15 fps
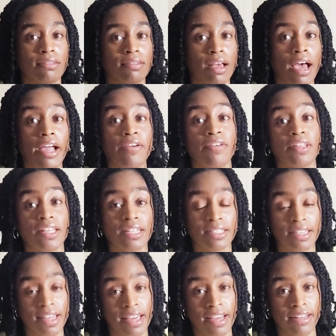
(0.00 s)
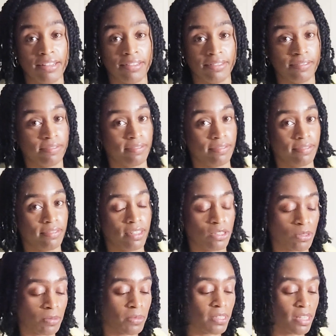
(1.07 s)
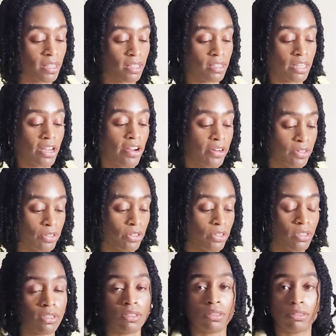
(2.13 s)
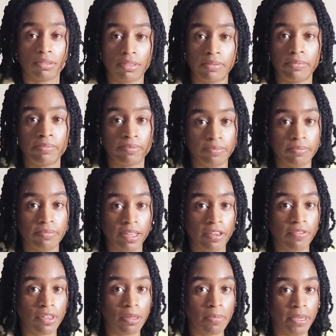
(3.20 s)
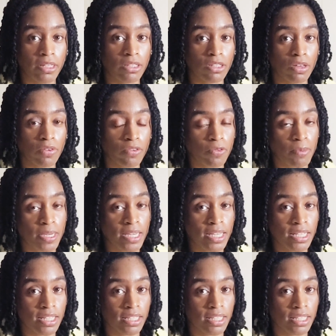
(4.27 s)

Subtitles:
I relate to that. That's what I'm saying. This character is heavily based off of me.